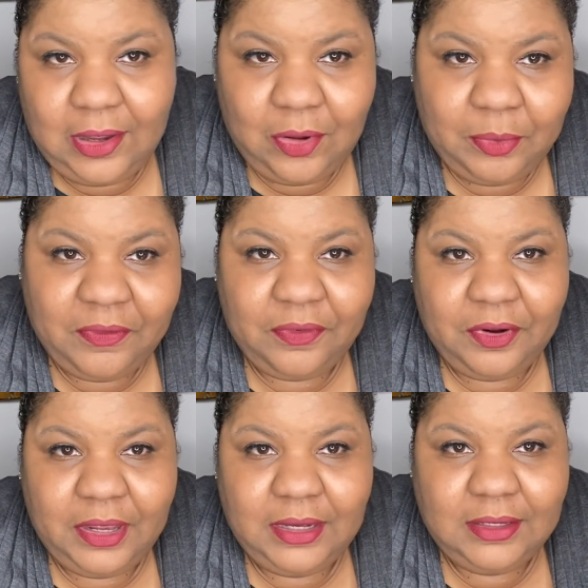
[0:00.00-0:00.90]
on my
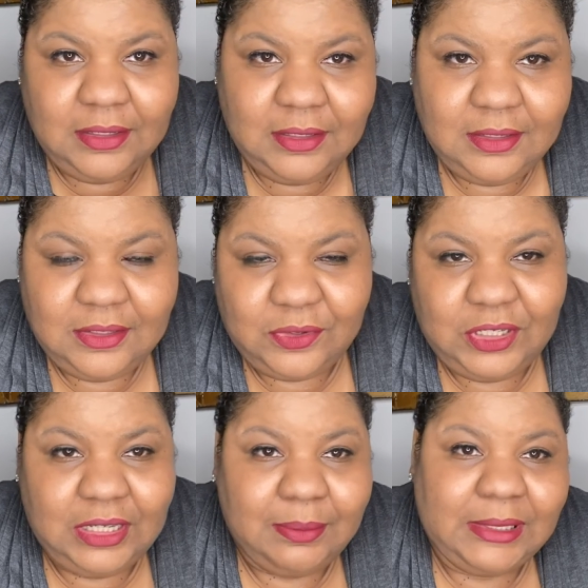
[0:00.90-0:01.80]
front so
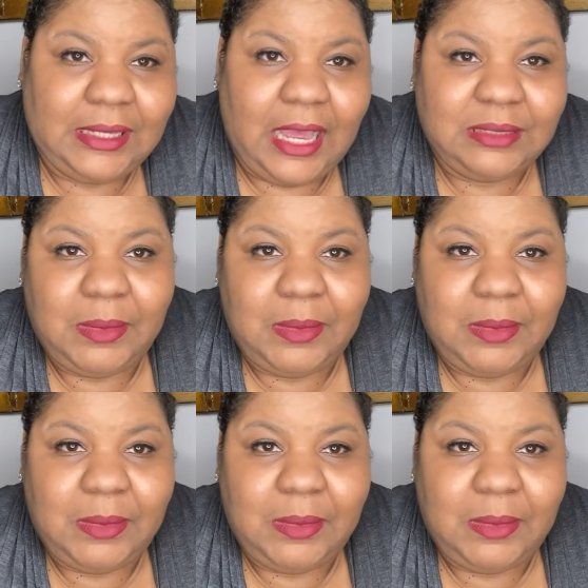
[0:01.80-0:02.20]
she can massage